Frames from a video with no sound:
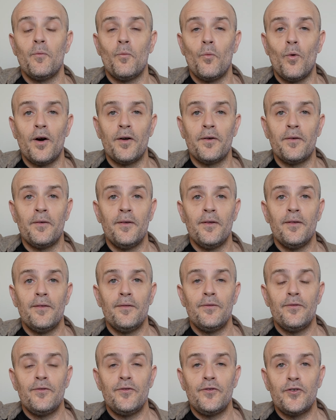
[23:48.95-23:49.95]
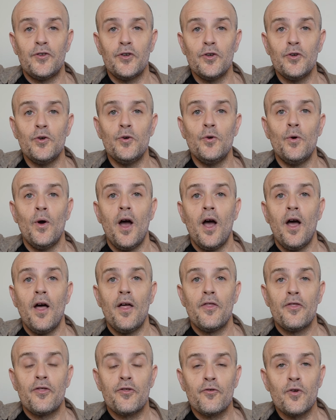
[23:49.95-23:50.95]
1, 2,
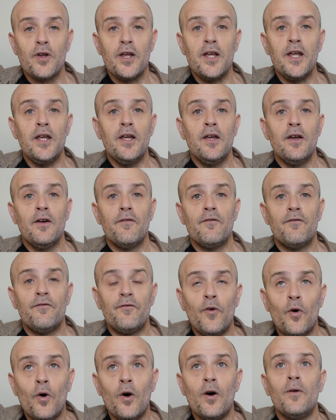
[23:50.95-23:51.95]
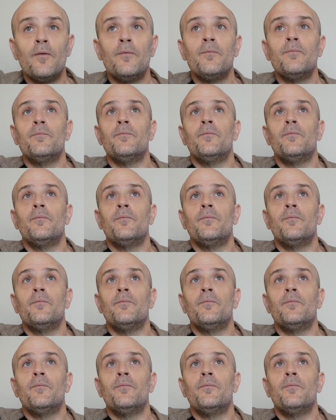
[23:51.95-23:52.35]
3, 4,